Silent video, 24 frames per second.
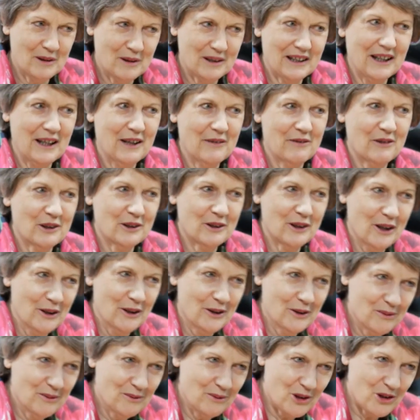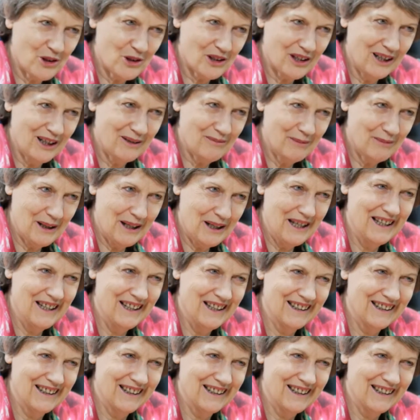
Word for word: but they have their own, which right. can be